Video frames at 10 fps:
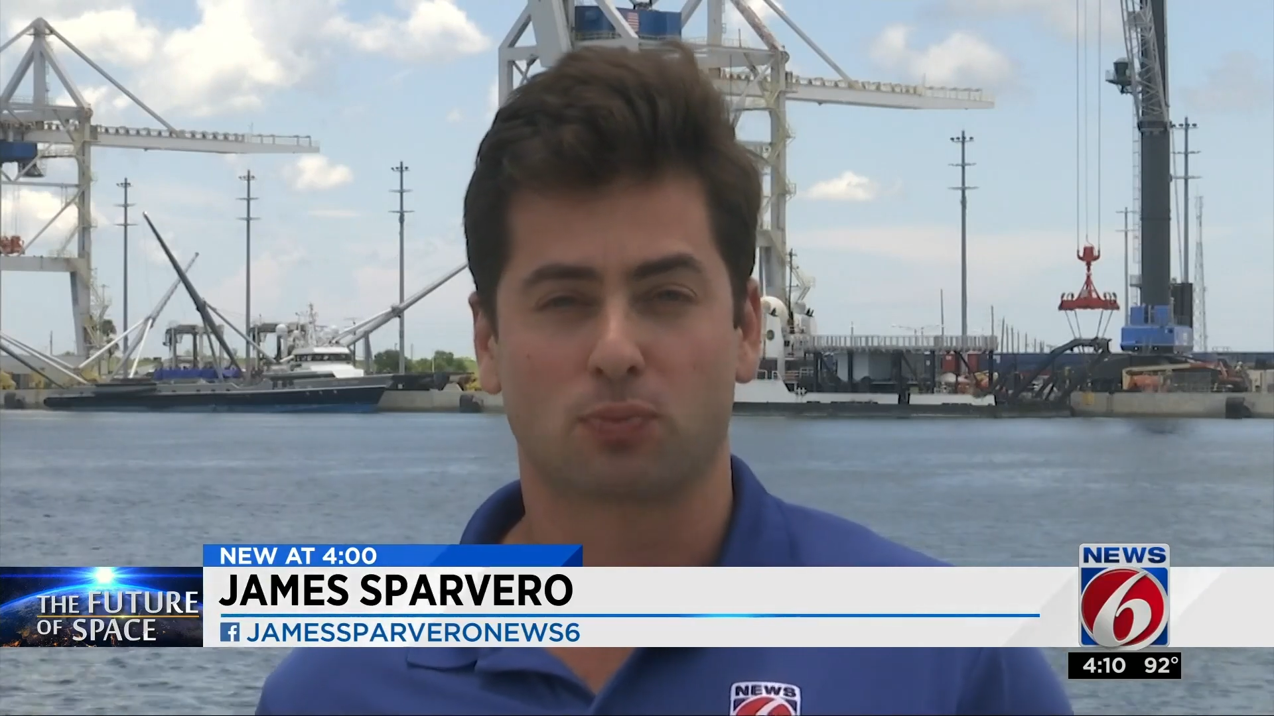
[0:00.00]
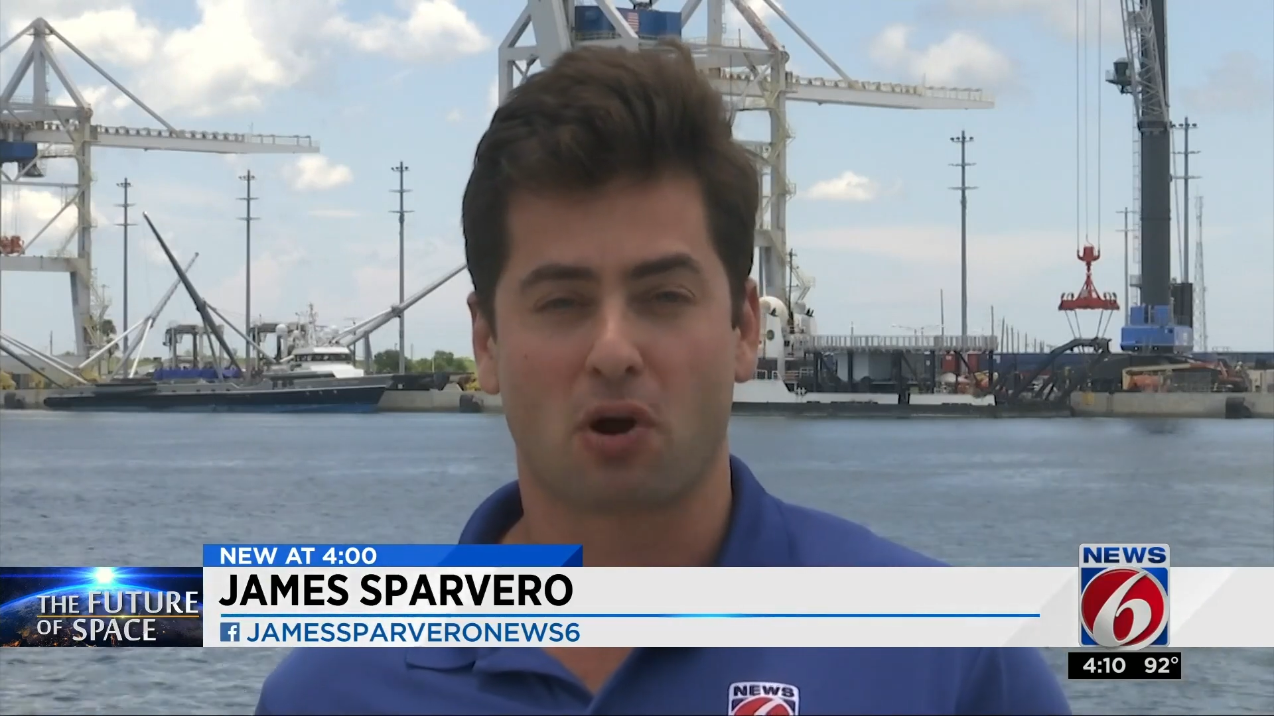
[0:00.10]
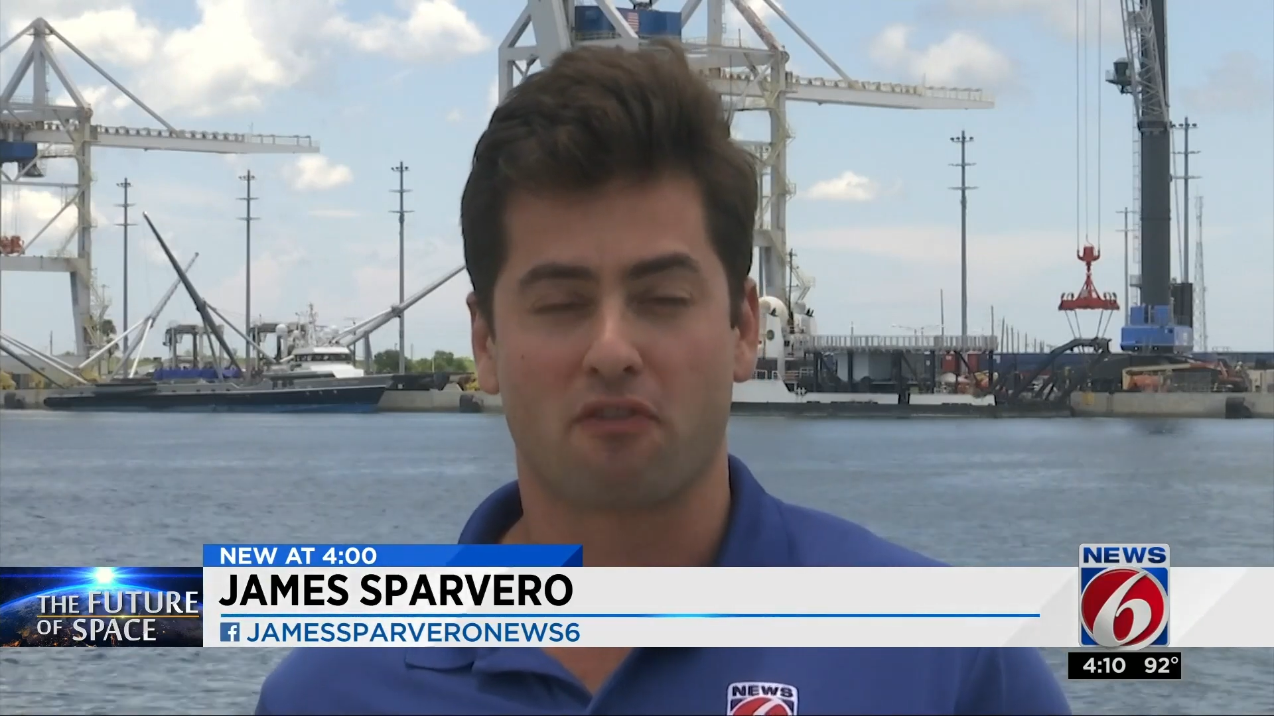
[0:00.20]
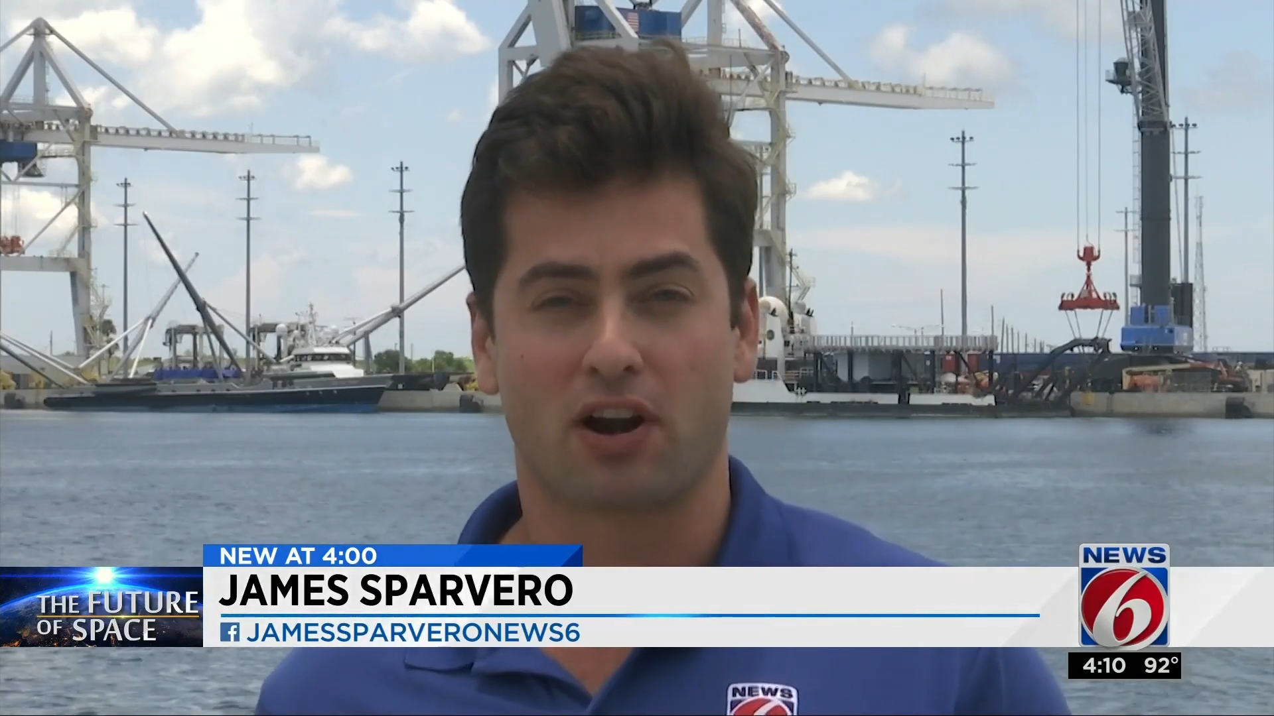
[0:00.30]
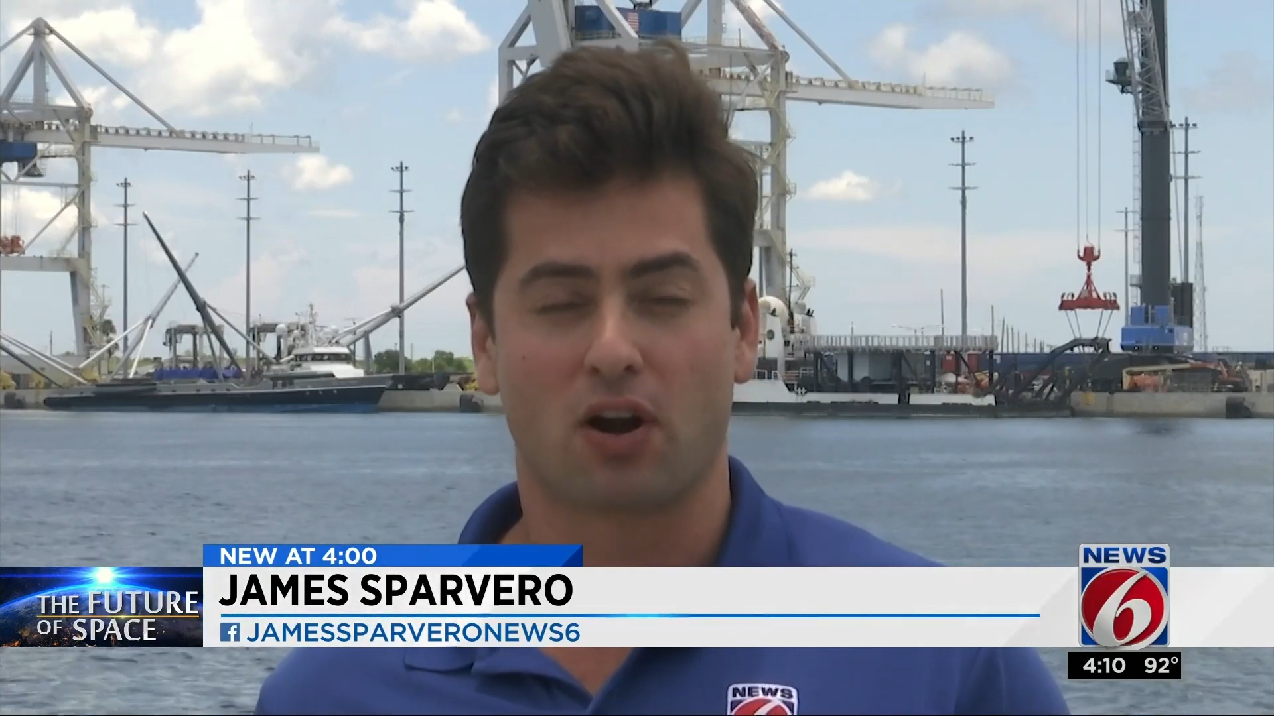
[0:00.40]

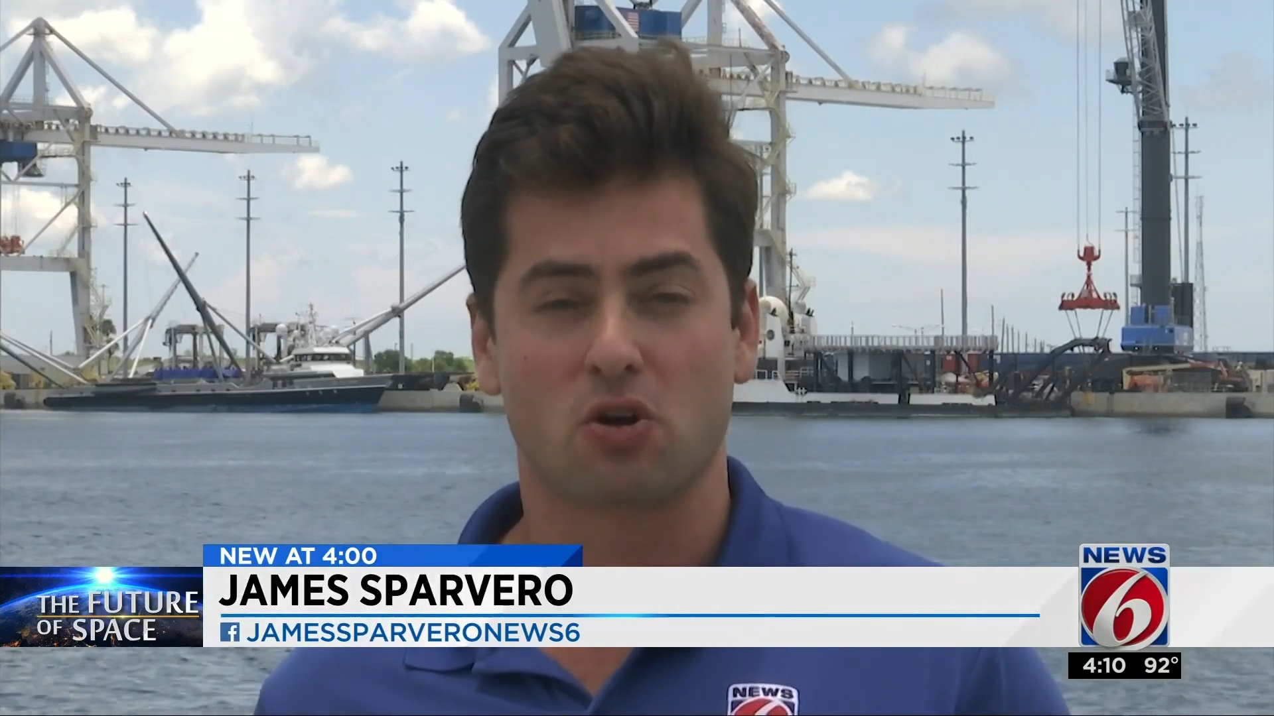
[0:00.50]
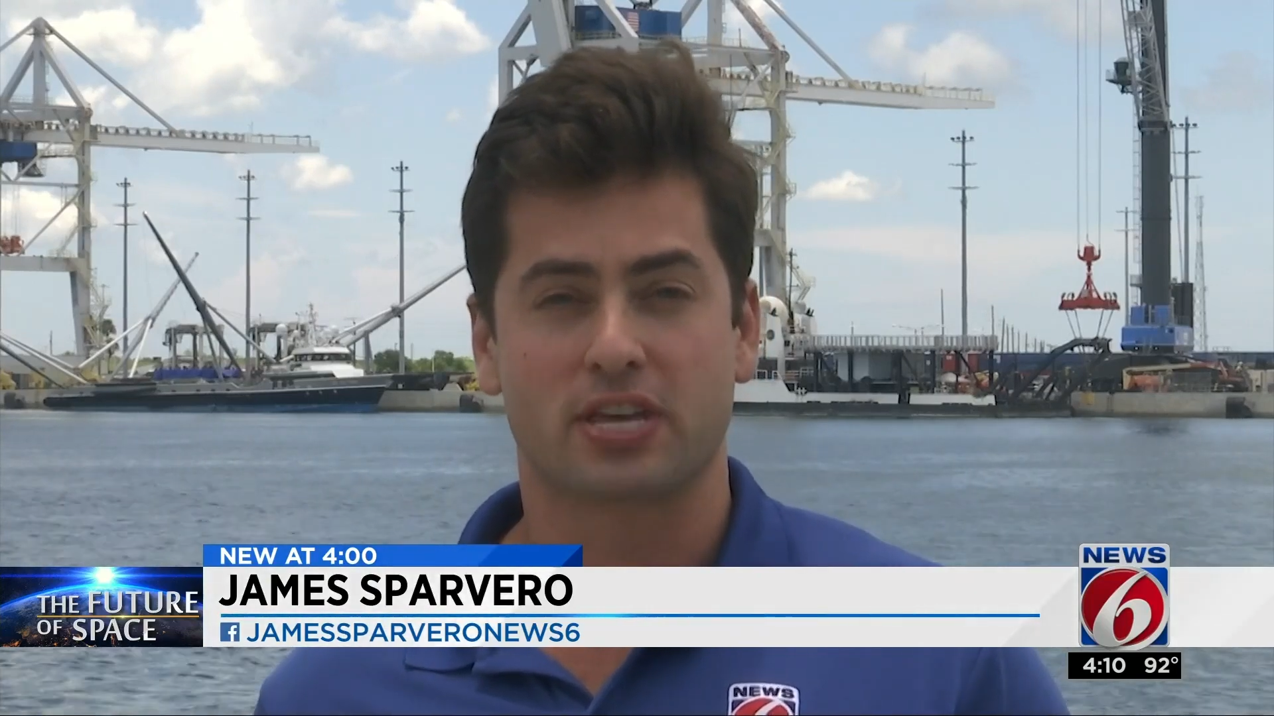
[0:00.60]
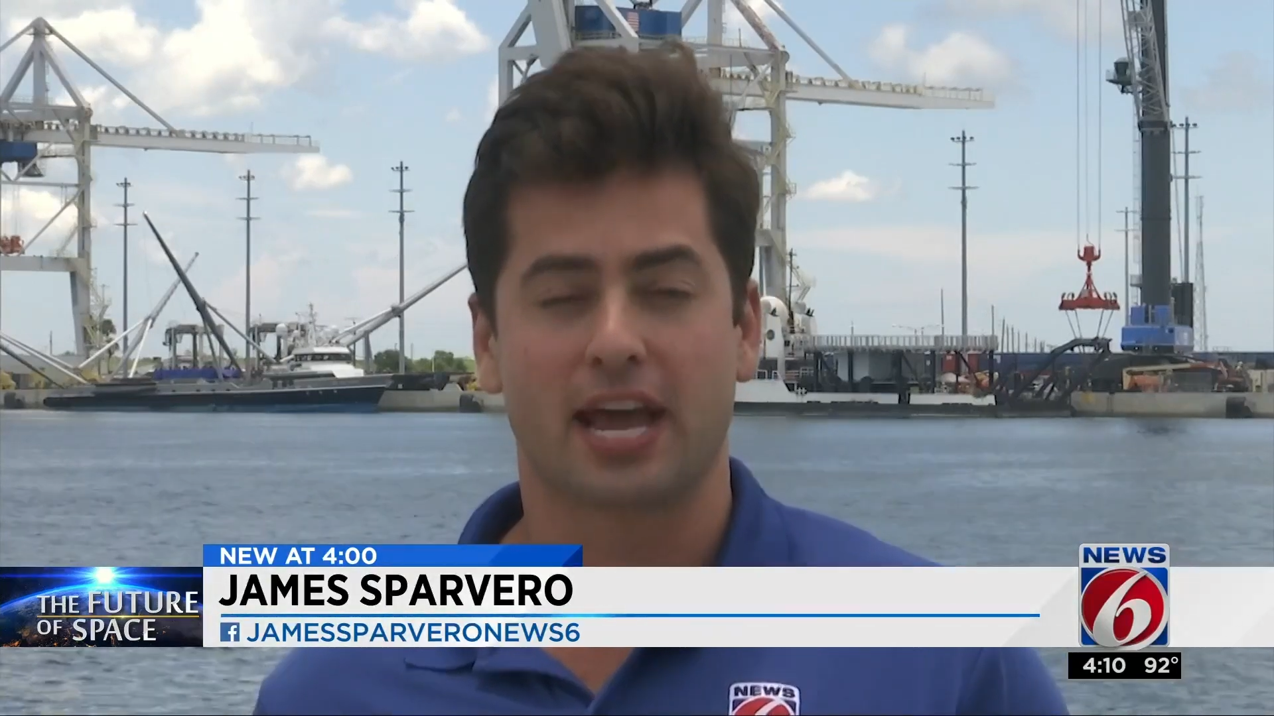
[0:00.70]
Sparvero,